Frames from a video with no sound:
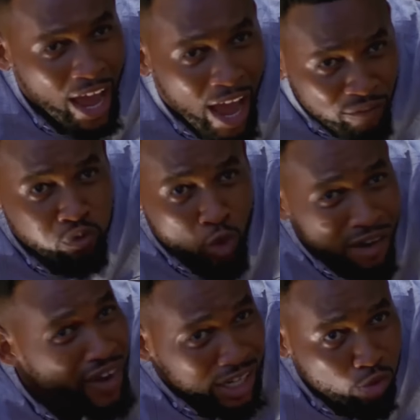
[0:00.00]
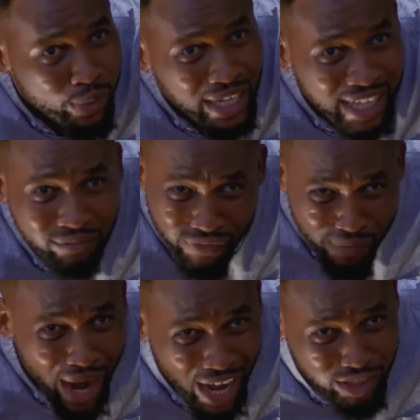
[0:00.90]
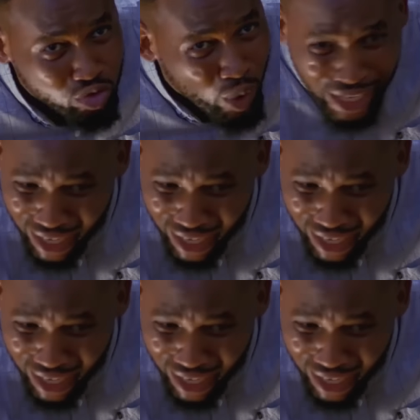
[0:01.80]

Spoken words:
I've had women that I've given my heart to